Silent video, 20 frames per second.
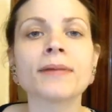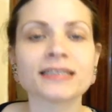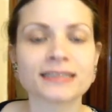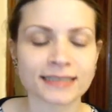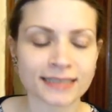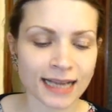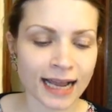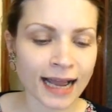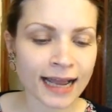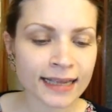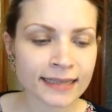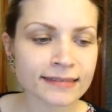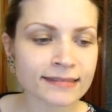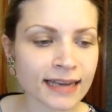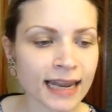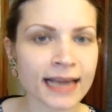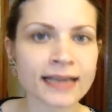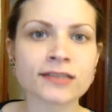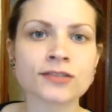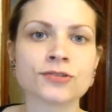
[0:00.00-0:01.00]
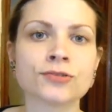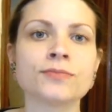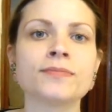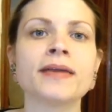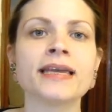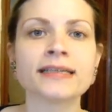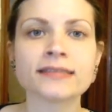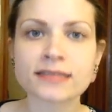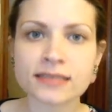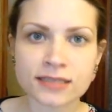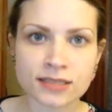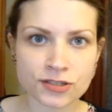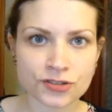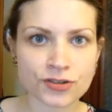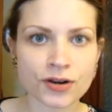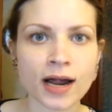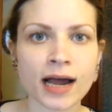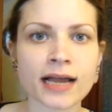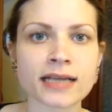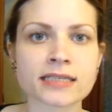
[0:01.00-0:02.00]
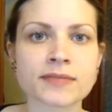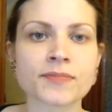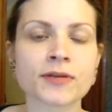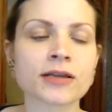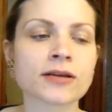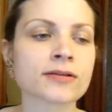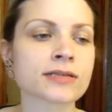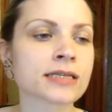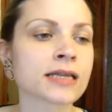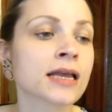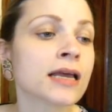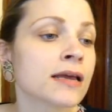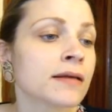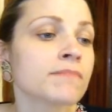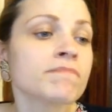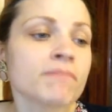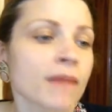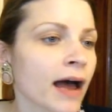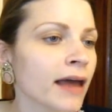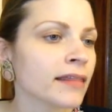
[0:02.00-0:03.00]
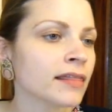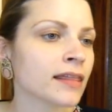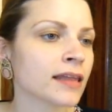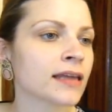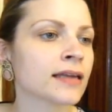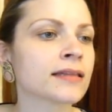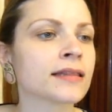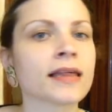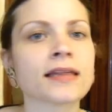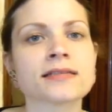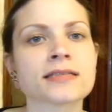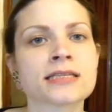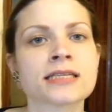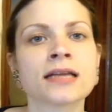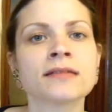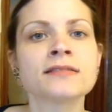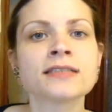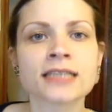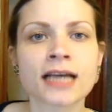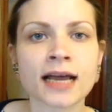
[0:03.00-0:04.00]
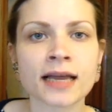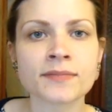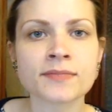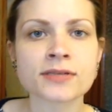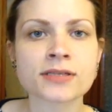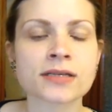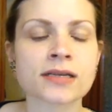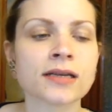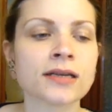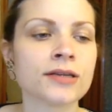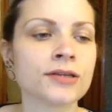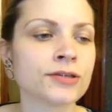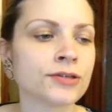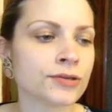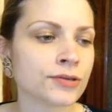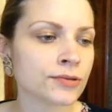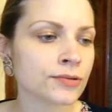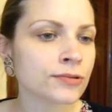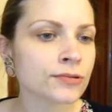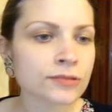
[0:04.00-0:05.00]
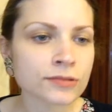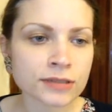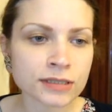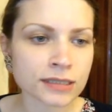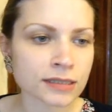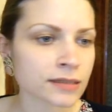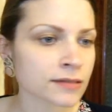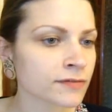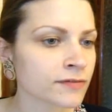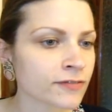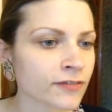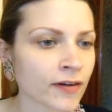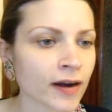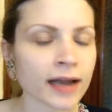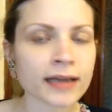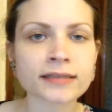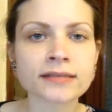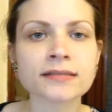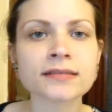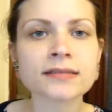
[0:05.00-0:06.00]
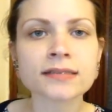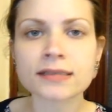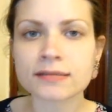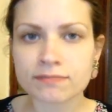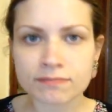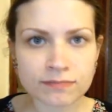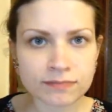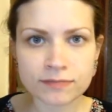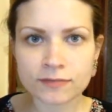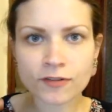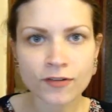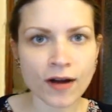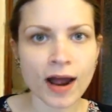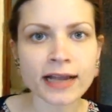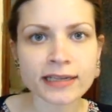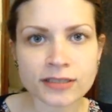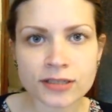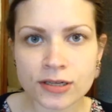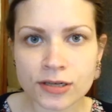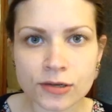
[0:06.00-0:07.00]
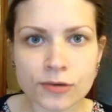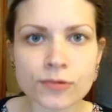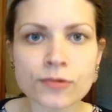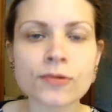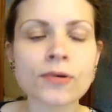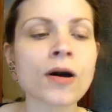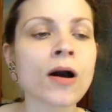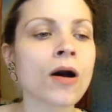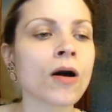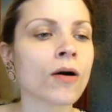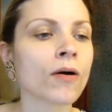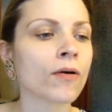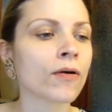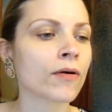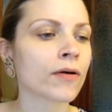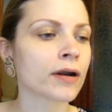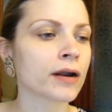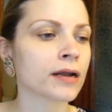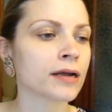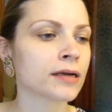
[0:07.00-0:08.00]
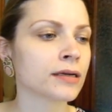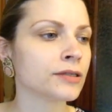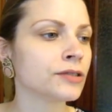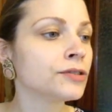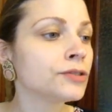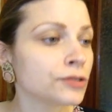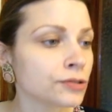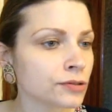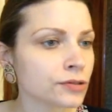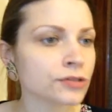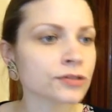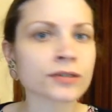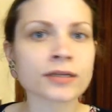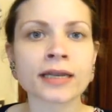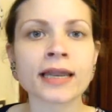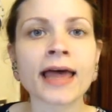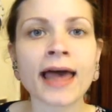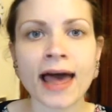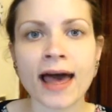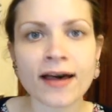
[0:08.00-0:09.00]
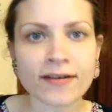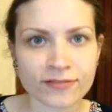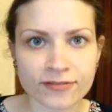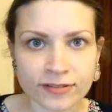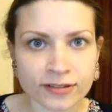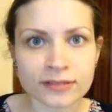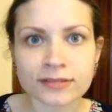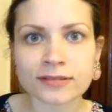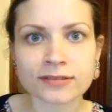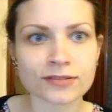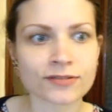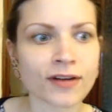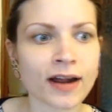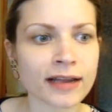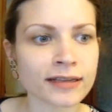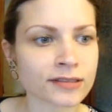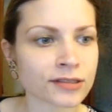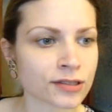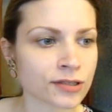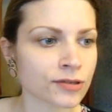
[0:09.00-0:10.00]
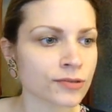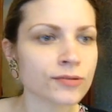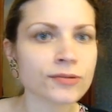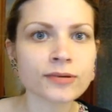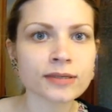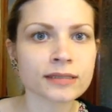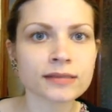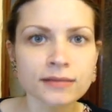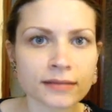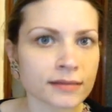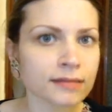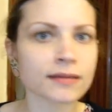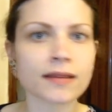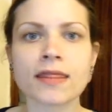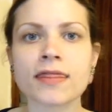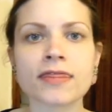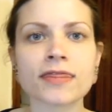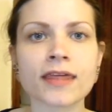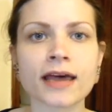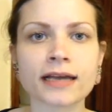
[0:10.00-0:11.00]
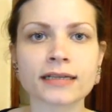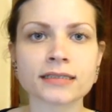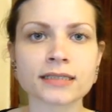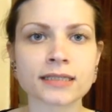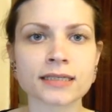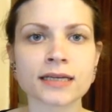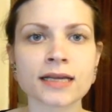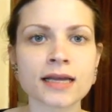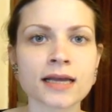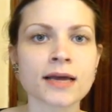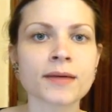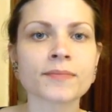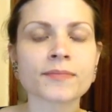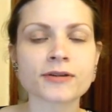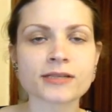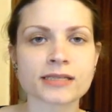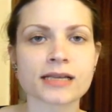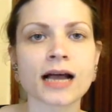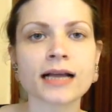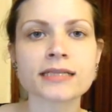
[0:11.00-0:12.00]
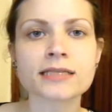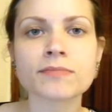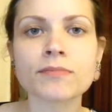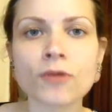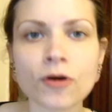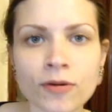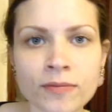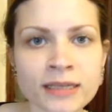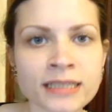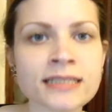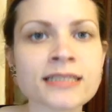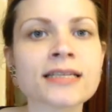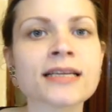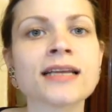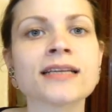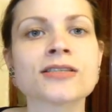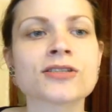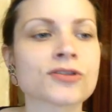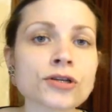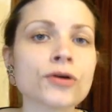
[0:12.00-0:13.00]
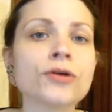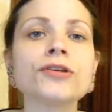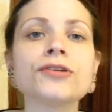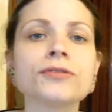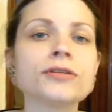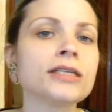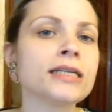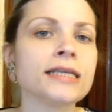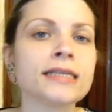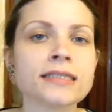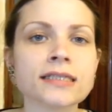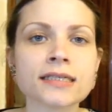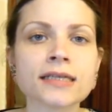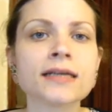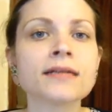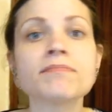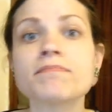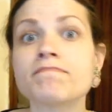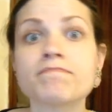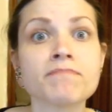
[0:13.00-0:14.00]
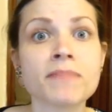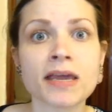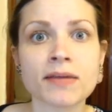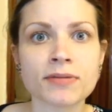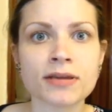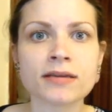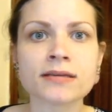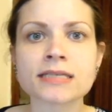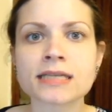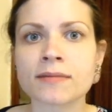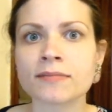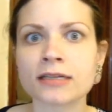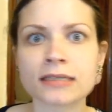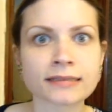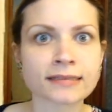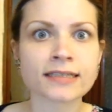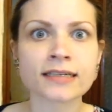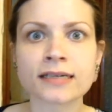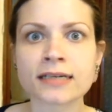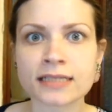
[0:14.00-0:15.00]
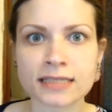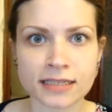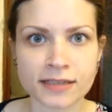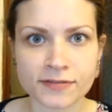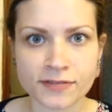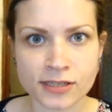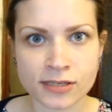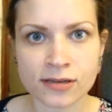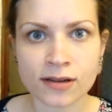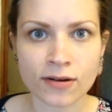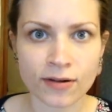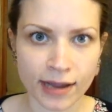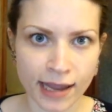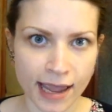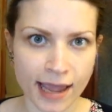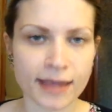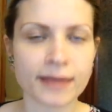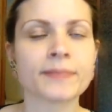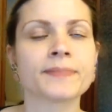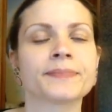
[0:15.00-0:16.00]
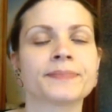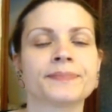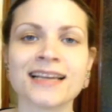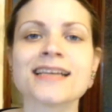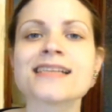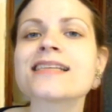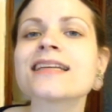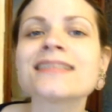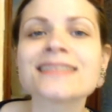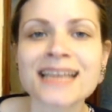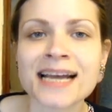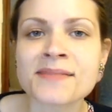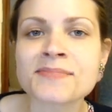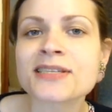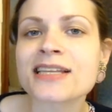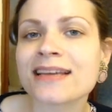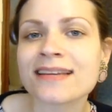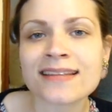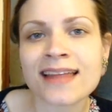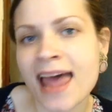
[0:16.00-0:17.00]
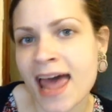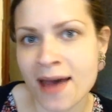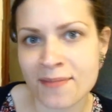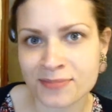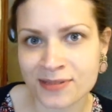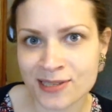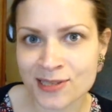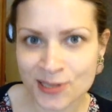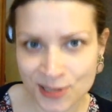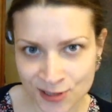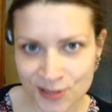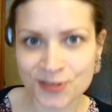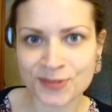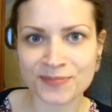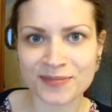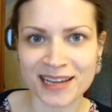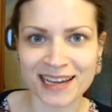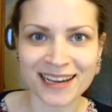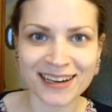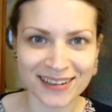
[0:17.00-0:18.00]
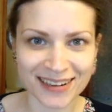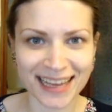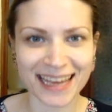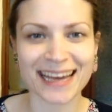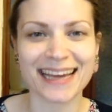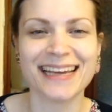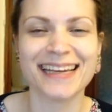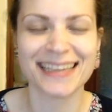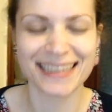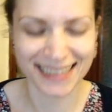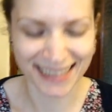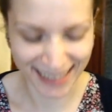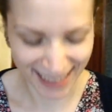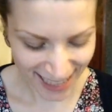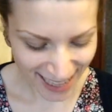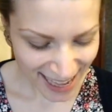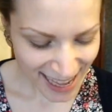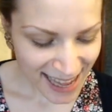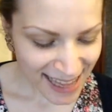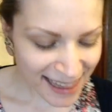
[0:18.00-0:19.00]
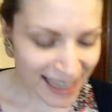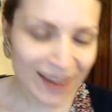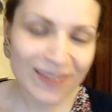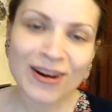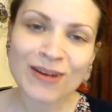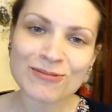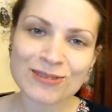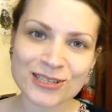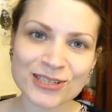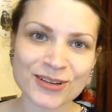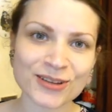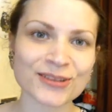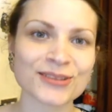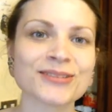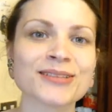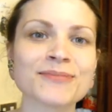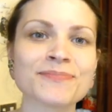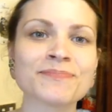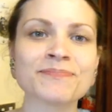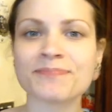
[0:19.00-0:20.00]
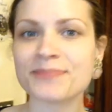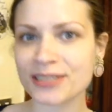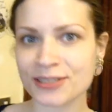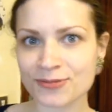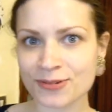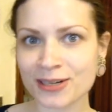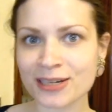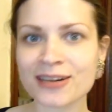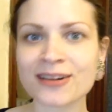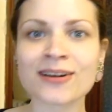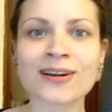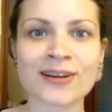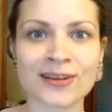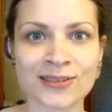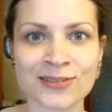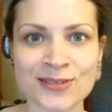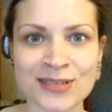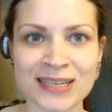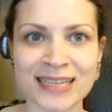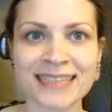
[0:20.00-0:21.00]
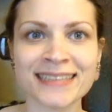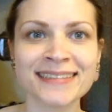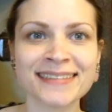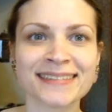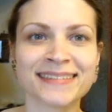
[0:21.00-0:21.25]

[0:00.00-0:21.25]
but I'd like to make these tries because I think that sometimes uh, you didn't find the right glue or uh, you don't have the right glue in, in that uh, precise moment and so you need uh, maybe some alternatives, okay? Sometimes it happens to me, okay? now I will show you the beadwork closely.